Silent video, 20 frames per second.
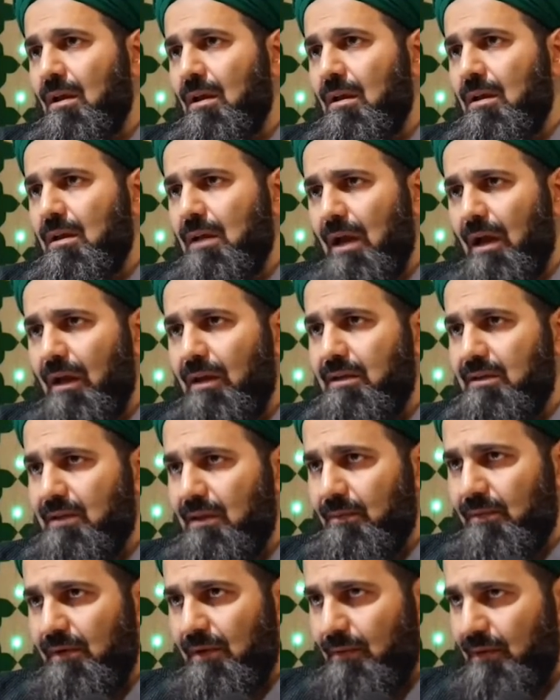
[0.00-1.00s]
Ya Isa
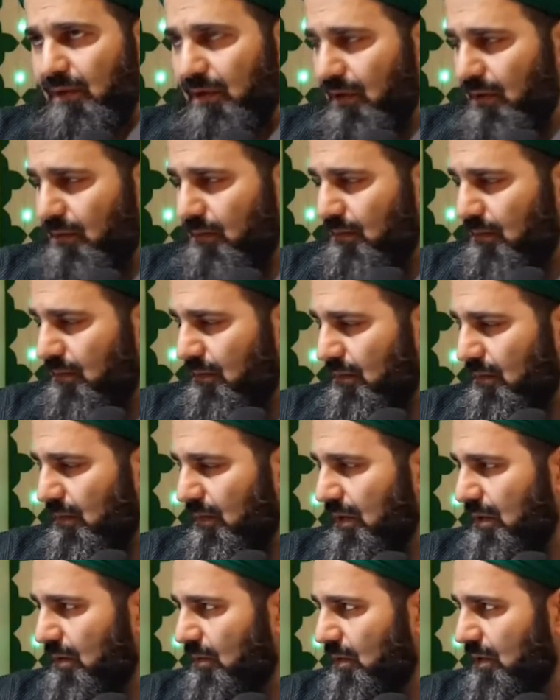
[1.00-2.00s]
ibn Maryam,
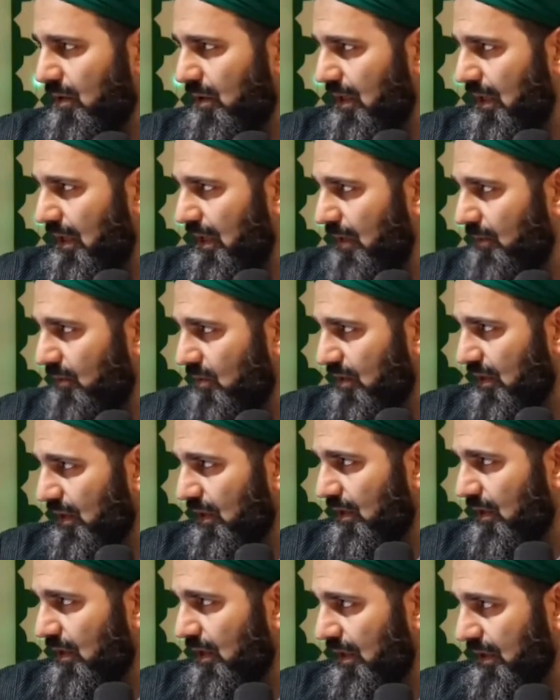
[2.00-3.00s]
when they came to
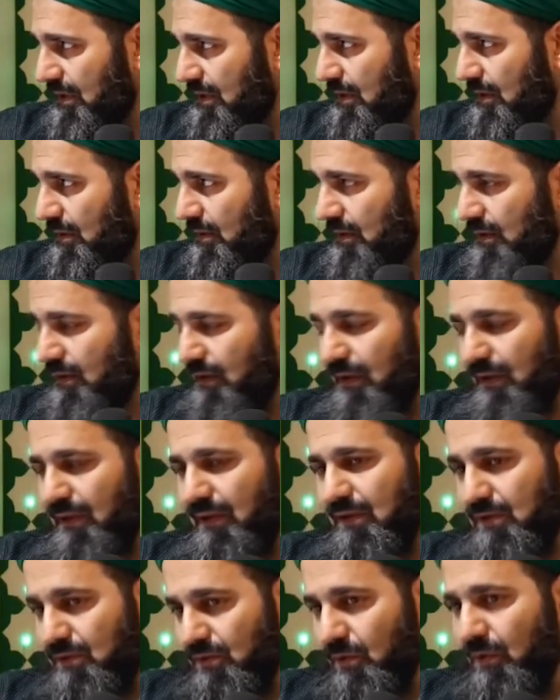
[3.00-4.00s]
Sayyidina Isa,
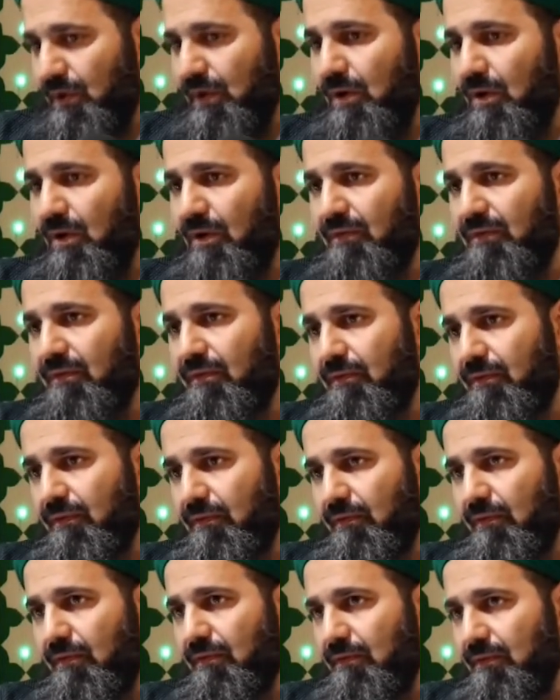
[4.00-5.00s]
the story of
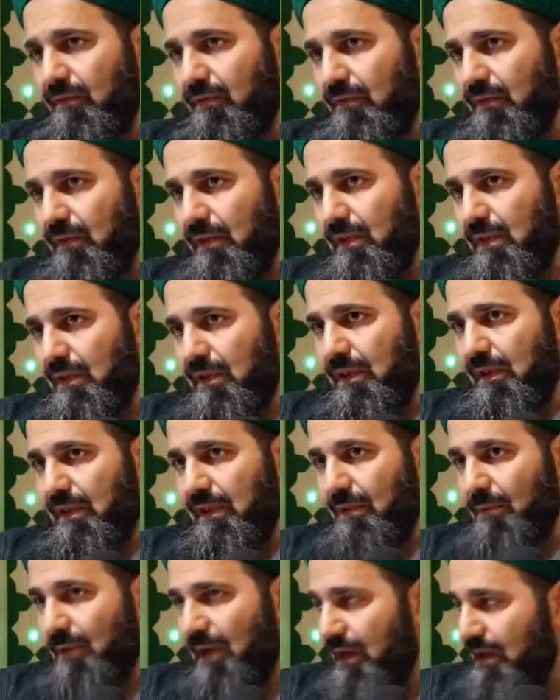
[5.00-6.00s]

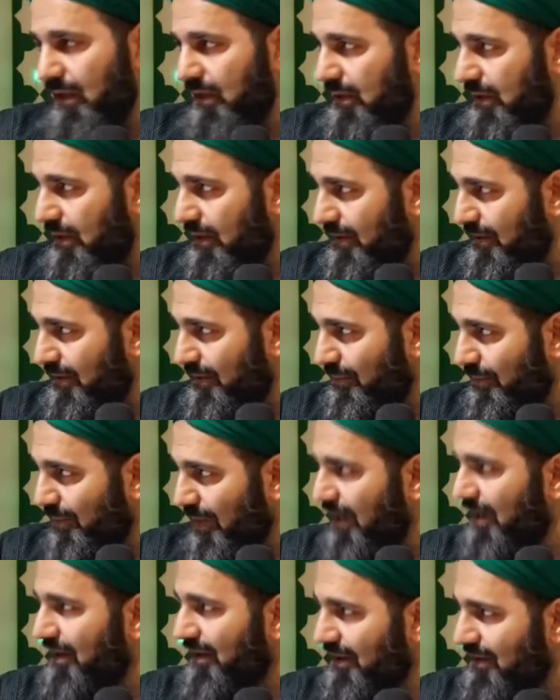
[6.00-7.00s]
the Ma'idah.
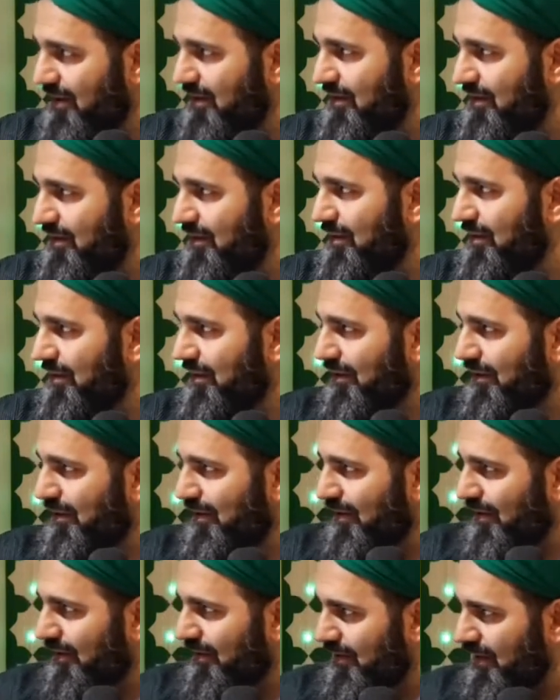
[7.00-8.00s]
Ma'idah is
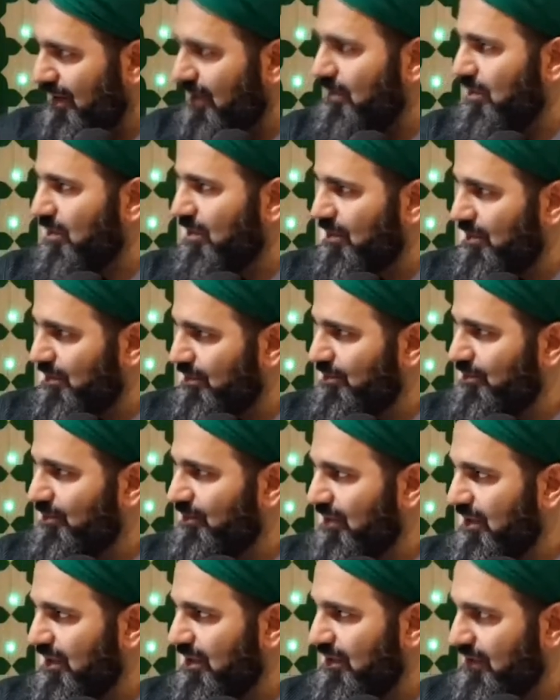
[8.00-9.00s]
the
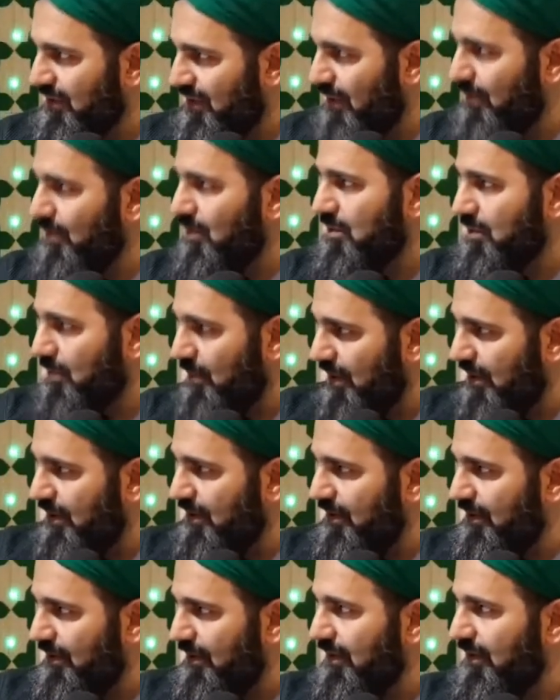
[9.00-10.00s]
table spread.
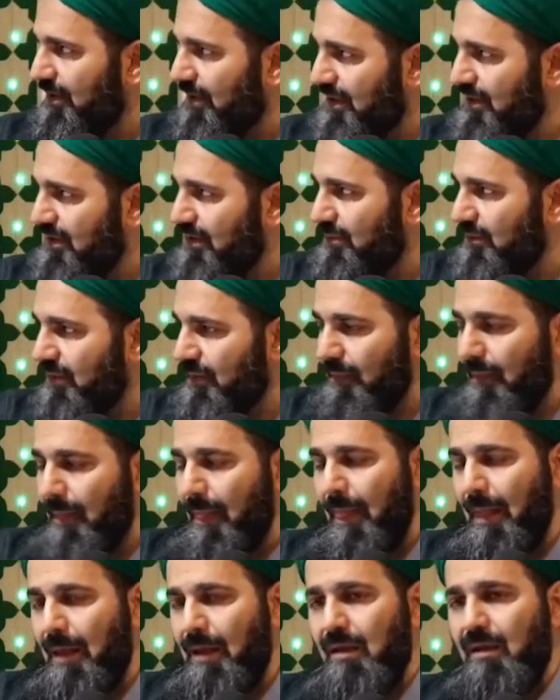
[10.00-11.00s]
That's the meaning.
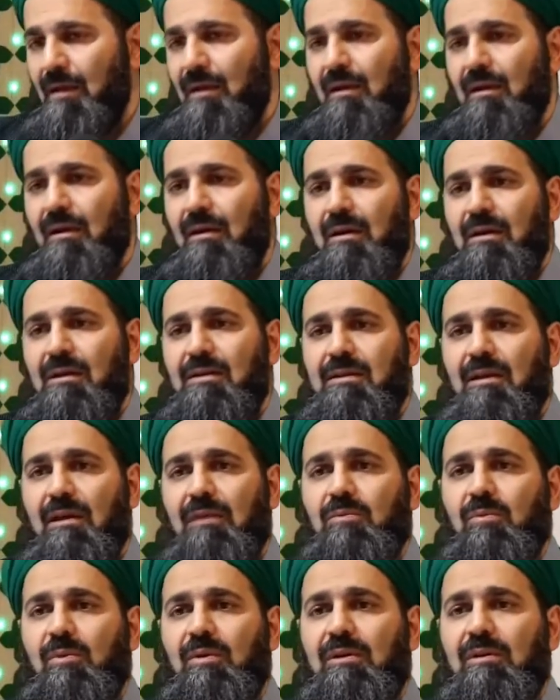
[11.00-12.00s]
Is
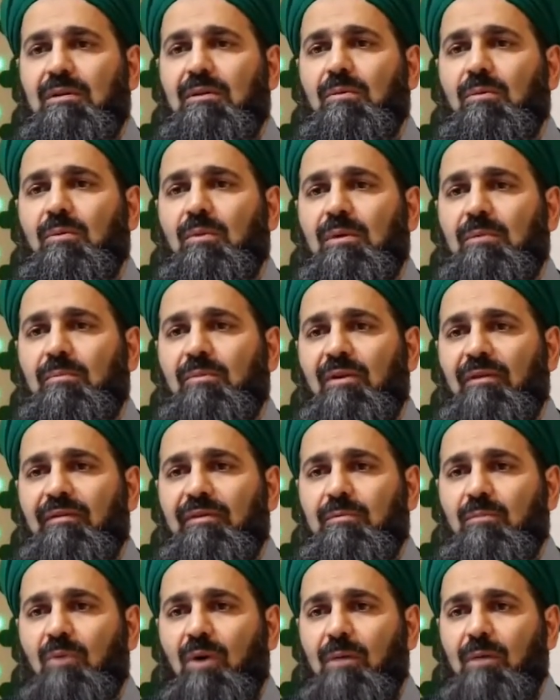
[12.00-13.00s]
that when
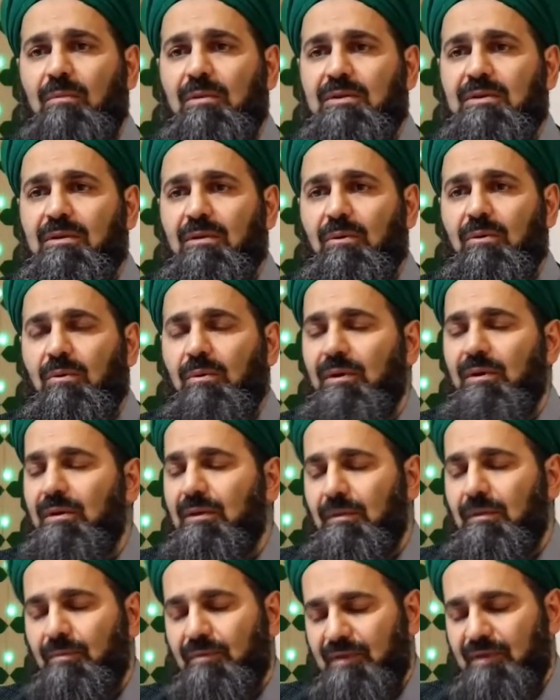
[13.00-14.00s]
Prophet Muhammad, when
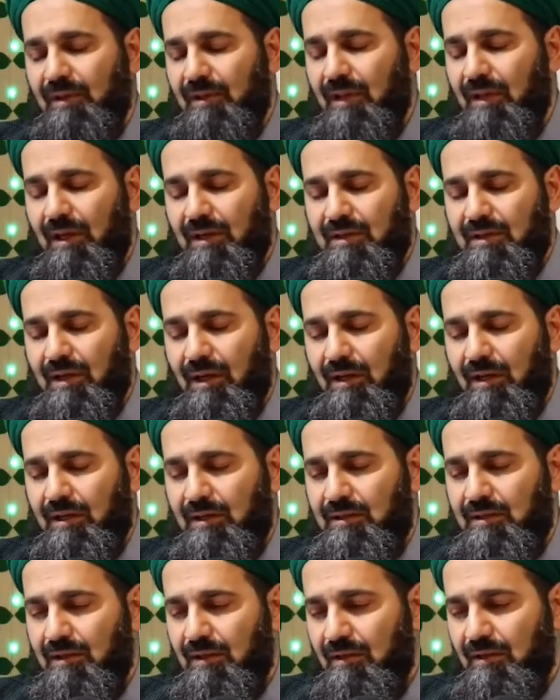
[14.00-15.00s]
Sayyidina Isa alayhi
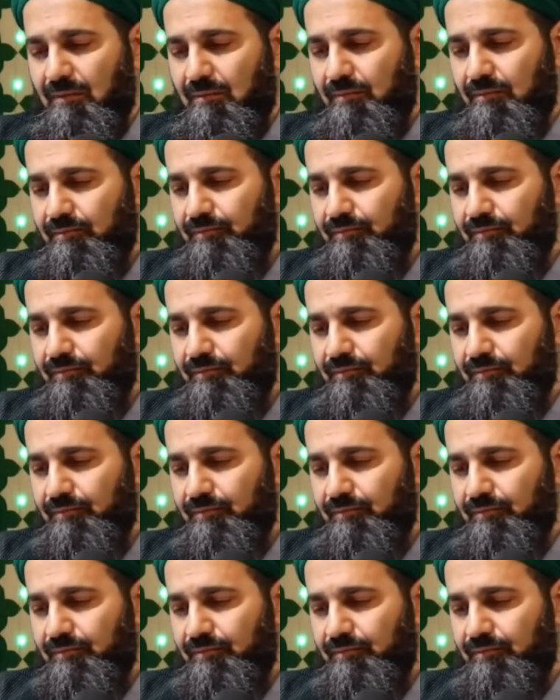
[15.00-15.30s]
salam,